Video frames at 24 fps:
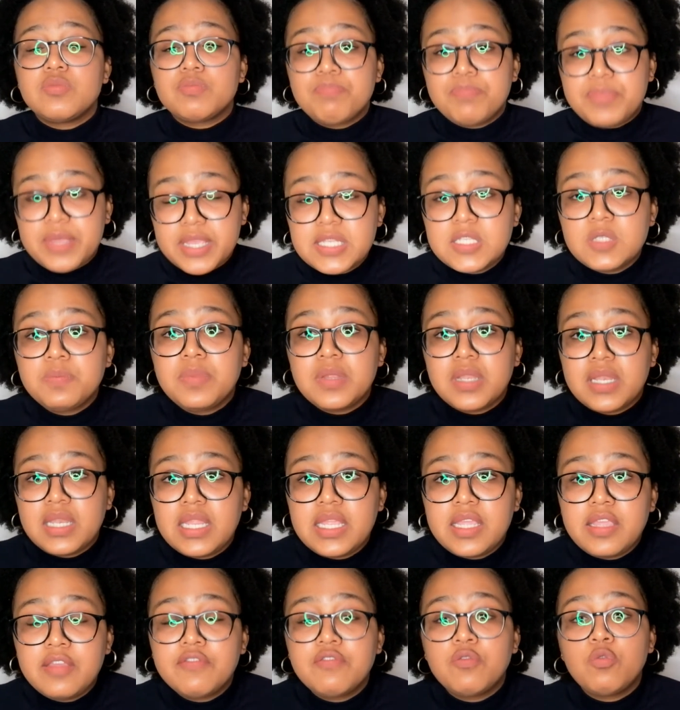best
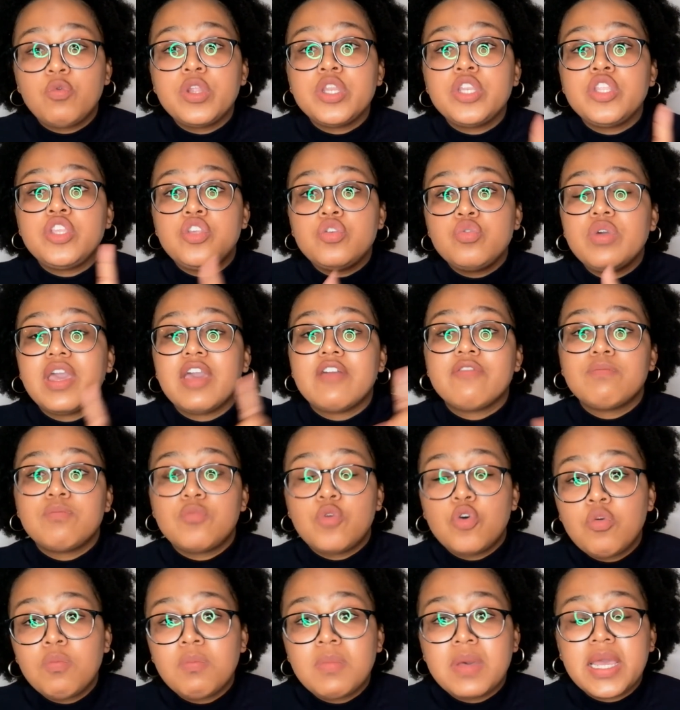believe when you have
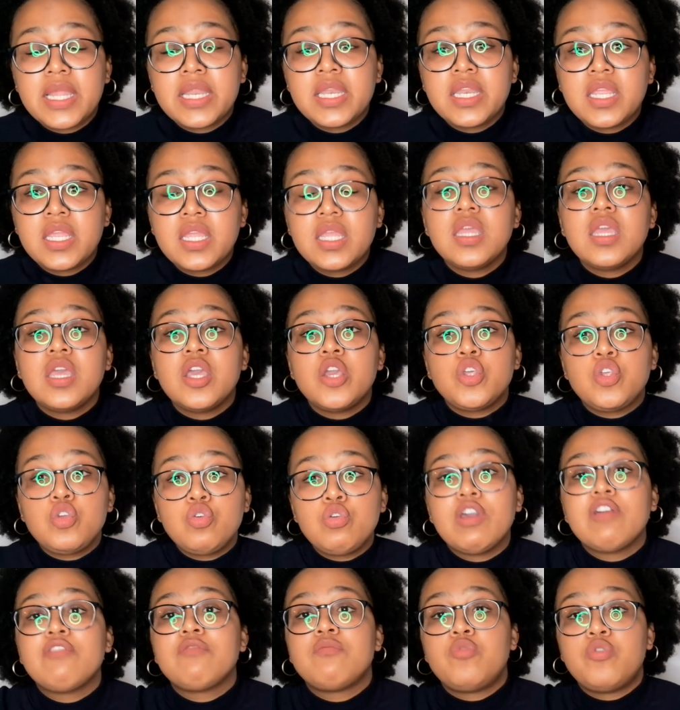more money, you
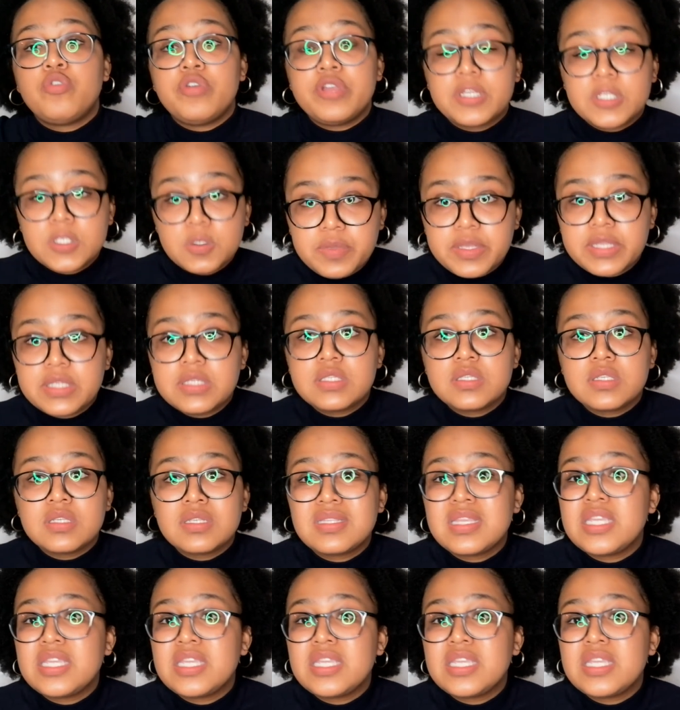have more expenses.